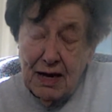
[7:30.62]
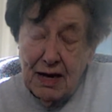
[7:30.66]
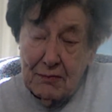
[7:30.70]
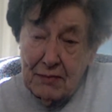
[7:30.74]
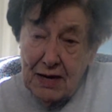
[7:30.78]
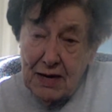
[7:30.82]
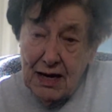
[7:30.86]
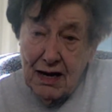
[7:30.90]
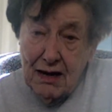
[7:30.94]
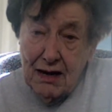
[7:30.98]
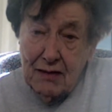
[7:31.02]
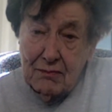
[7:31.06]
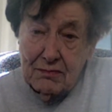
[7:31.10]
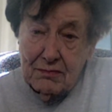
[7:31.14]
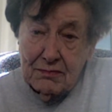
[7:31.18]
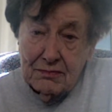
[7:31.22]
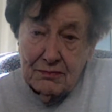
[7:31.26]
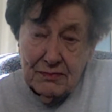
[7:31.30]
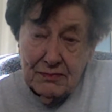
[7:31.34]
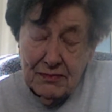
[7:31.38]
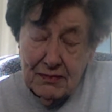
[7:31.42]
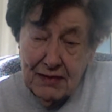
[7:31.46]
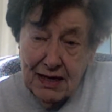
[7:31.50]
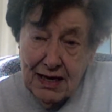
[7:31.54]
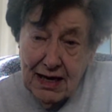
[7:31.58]
my
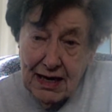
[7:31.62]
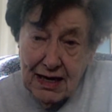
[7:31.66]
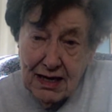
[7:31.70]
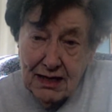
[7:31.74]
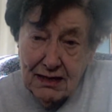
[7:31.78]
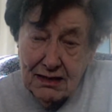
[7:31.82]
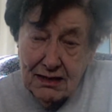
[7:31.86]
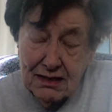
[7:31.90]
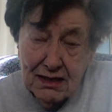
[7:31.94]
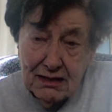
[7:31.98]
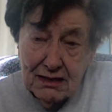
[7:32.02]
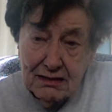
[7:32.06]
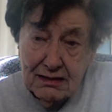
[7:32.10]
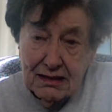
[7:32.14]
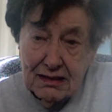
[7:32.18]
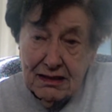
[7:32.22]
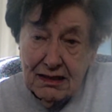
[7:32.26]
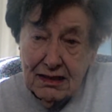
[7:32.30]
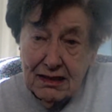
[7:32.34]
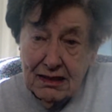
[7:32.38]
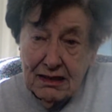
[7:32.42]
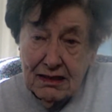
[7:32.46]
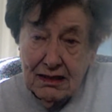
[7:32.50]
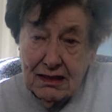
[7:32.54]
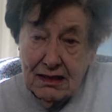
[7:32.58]
mom, Kate,
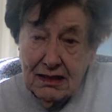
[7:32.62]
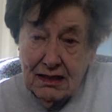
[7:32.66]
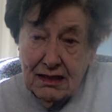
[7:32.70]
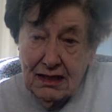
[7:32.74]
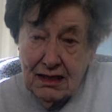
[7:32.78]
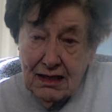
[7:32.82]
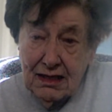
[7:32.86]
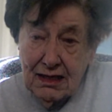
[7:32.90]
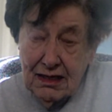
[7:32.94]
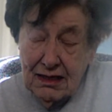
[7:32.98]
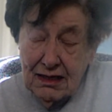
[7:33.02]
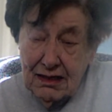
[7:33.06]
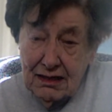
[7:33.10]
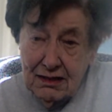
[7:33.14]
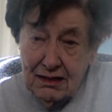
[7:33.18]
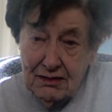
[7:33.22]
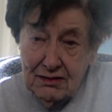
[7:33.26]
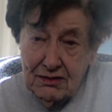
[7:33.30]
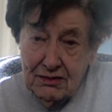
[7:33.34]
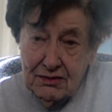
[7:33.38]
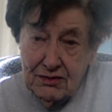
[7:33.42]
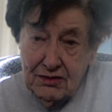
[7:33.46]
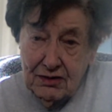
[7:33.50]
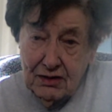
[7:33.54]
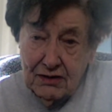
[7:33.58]

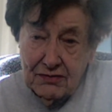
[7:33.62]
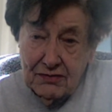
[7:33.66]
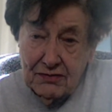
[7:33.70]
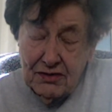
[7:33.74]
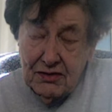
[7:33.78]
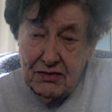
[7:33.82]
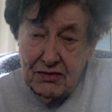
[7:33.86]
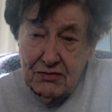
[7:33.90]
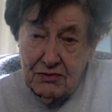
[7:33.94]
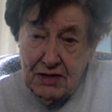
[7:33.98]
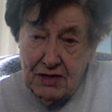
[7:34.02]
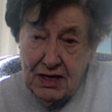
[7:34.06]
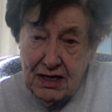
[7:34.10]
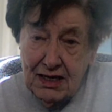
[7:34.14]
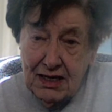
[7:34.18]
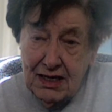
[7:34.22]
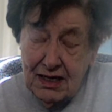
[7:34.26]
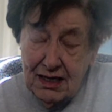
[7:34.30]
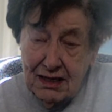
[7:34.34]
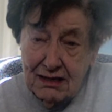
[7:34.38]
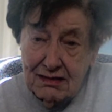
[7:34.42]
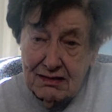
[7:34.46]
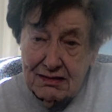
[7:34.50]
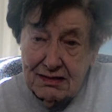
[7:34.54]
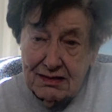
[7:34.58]
took the 3
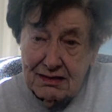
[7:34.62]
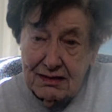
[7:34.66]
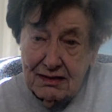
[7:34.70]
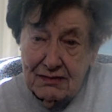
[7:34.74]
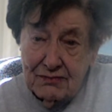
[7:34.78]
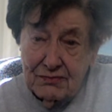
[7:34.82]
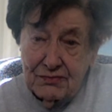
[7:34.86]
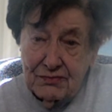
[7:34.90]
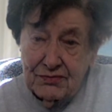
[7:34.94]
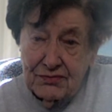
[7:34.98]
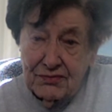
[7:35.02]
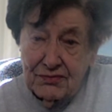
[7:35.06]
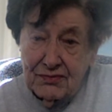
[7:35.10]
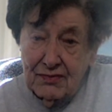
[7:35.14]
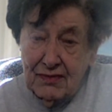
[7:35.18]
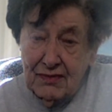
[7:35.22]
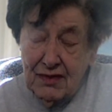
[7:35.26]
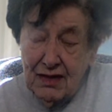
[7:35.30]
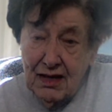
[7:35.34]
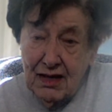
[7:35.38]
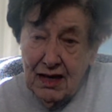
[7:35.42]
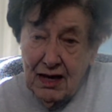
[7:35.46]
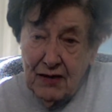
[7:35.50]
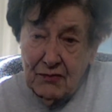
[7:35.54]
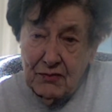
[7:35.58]
kids
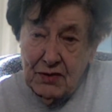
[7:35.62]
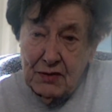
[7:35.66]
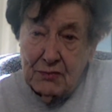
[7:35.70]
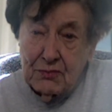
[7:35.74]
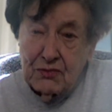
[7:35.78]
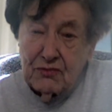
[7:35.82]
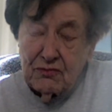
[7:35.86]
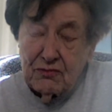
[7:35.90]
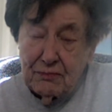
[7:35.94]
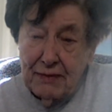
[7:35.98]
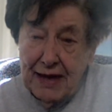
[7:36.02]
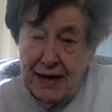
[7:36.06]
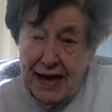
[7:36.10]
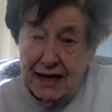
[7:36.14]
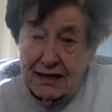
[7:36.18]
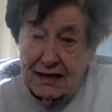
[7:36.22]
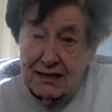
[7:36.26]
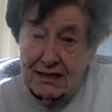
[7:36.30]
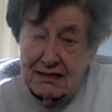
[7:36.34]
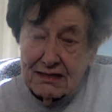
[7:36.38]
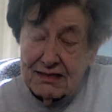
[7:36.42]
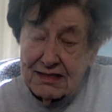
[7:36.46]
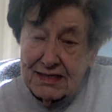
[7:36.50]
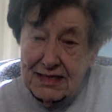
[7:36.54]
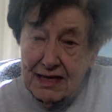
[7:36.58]
and we moved
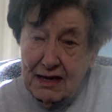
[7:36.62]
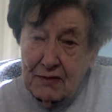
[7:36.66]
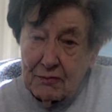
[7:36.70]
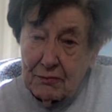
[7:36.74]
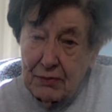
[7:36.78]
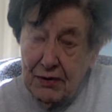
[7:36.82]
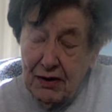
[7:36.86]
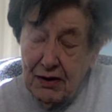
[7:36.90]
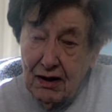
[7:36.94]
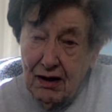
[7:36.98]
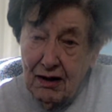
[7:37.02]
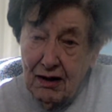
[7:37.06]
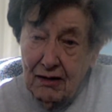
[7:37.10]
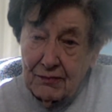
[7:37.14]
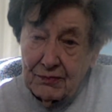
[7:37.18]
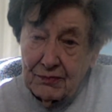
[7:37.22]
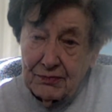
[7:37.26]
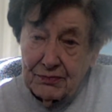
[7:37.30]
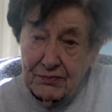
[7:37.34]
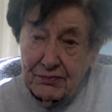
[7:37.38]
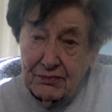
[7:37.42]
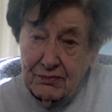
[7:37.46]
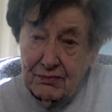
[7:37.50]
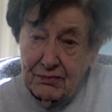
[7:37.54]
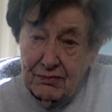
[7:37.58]
back to St.
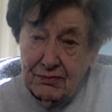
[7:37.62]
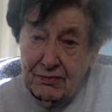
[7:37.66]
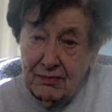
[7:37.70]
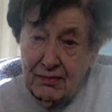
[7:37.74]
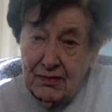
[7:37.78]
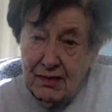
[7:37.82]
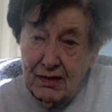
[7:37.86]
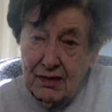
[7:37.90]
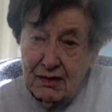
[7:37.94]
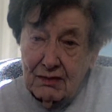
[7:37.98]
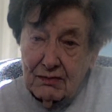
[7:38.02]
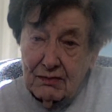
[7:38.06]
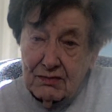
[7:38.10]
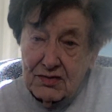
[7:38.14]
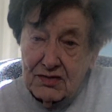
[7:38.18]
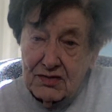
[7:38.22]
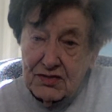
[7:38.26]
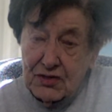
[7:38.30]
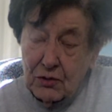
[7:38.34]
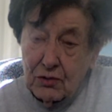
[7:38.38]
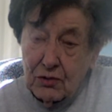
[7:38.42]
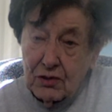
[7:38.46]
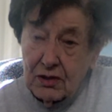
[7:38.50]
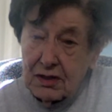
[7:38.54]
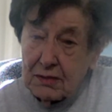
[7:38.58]
Paul.
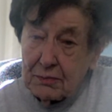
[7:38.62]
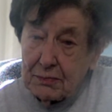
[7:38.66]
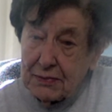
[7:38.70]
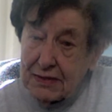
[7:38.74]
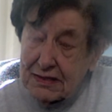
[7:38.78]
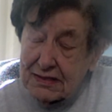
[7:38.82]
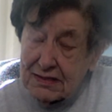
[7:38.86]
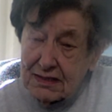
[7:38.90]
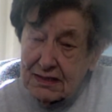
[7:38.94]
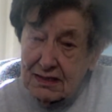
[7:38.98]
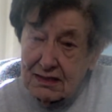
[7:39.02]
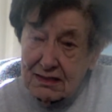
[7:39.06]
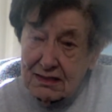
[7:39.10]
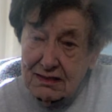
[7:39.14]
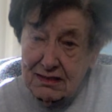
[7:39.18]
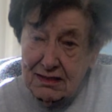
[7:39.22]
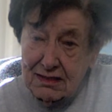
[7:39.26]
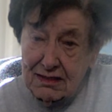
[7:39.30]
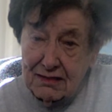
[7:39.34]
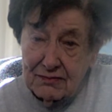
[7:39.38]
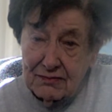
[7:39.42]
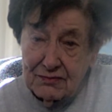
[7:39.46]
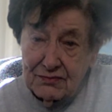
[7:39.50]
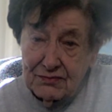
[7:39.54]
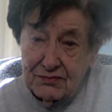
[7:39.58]
Sold the
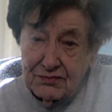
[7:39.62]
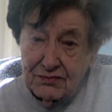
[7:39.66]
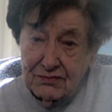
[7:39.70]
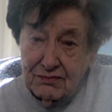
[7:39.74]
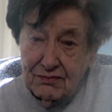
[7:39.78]
business